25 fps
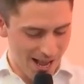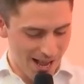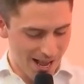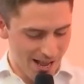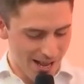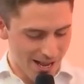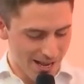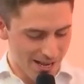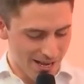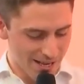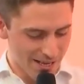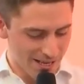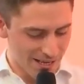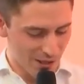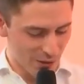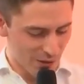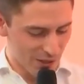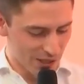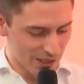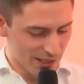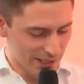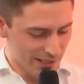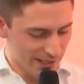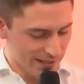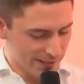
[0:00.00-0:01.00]
And this
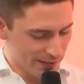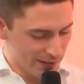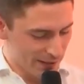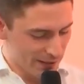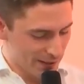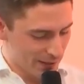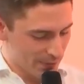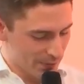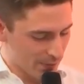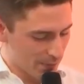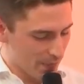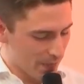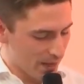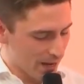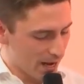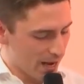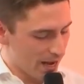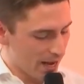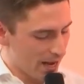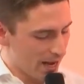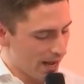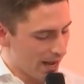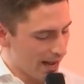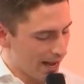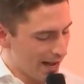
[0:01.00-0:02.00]
question is,
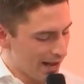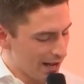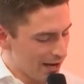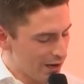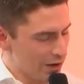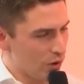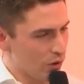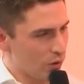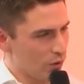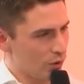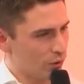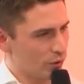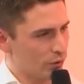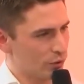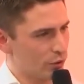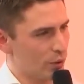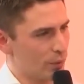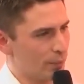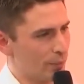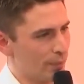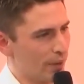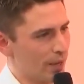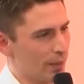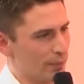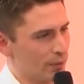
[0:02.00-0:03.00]
how long do the
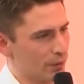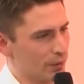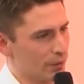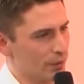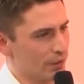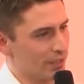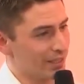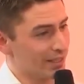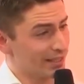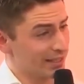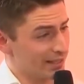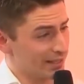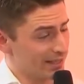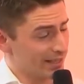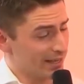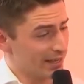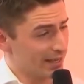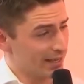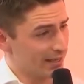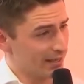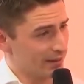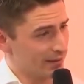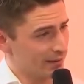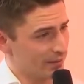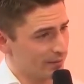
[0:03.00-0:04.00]
papules
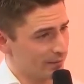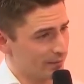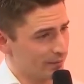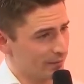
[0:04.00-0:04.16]
stay?